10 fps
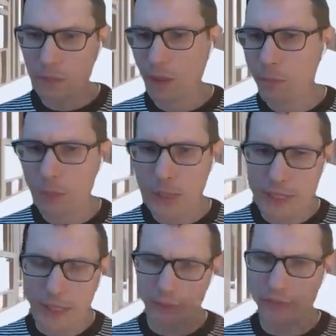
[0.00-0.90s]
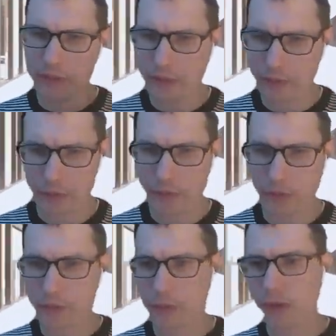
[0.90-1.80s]
breakouts after
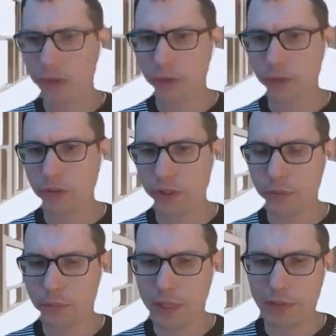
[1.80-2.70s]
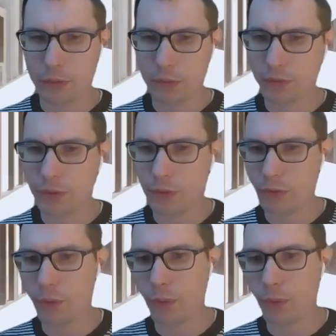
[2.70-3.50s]
studios, after reviews, where